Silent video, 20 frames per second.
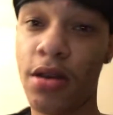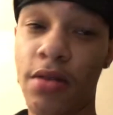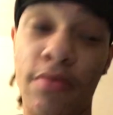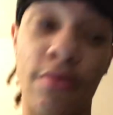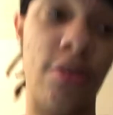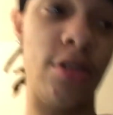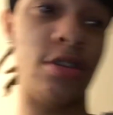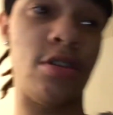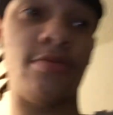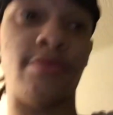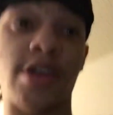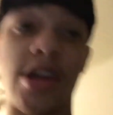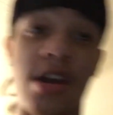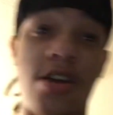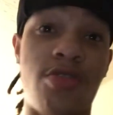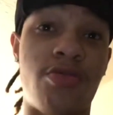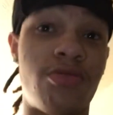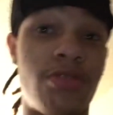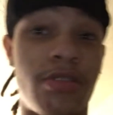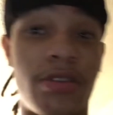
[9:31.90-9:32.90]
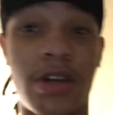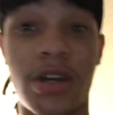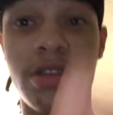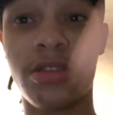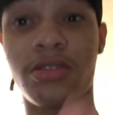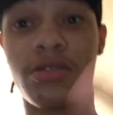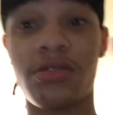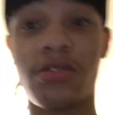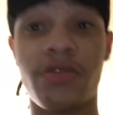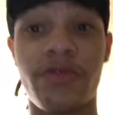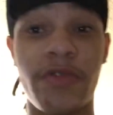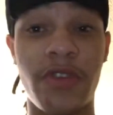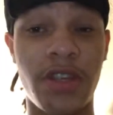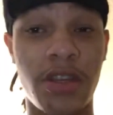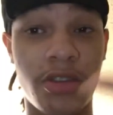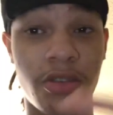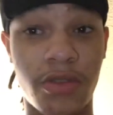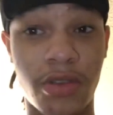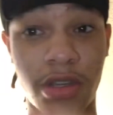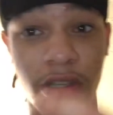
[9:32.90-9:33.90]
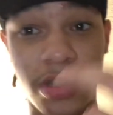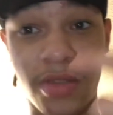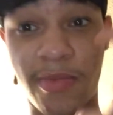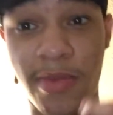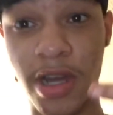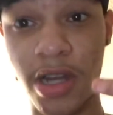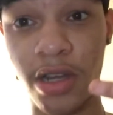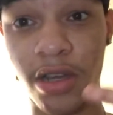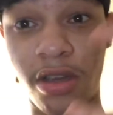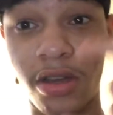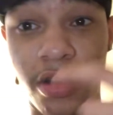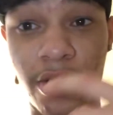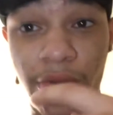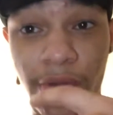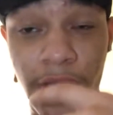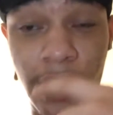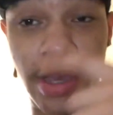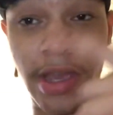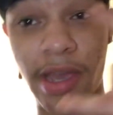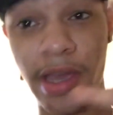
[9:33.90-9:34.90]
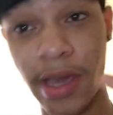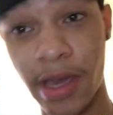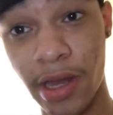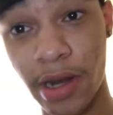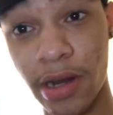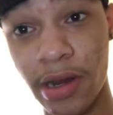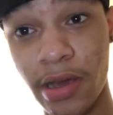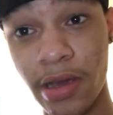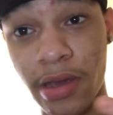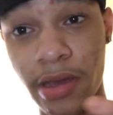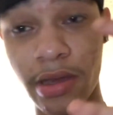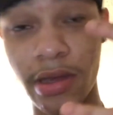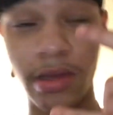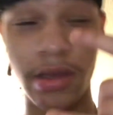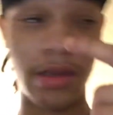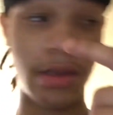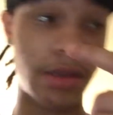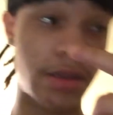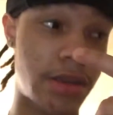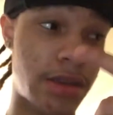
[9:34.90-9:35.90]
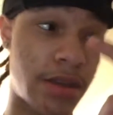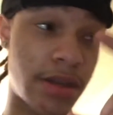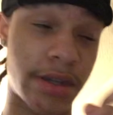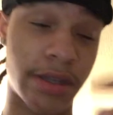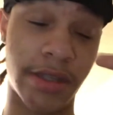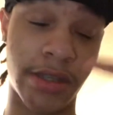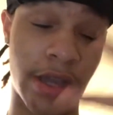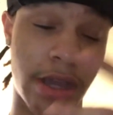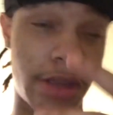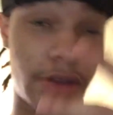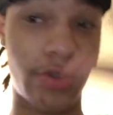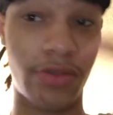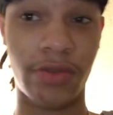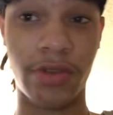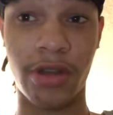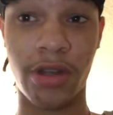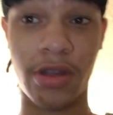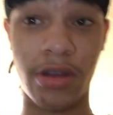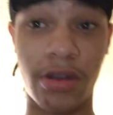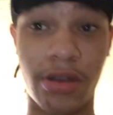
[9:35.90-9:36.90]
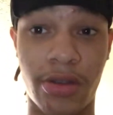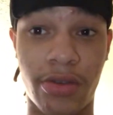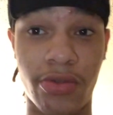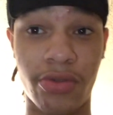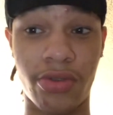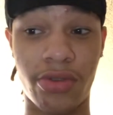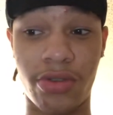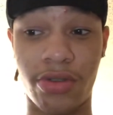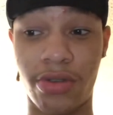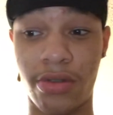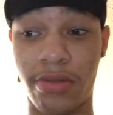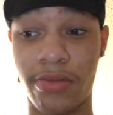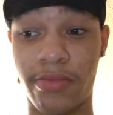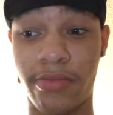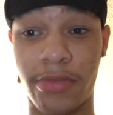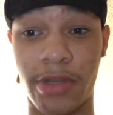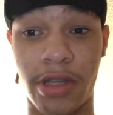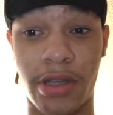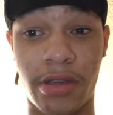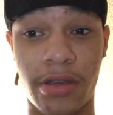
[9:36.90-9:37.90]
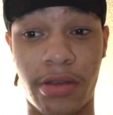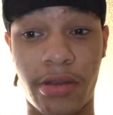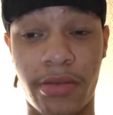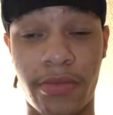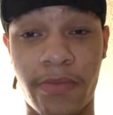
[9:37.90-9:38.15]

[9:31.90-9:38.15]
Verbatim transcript: But look, man, I don't know how long this video is. I'm about to go ahead and edit it. Because I ain't doing nothing else, man.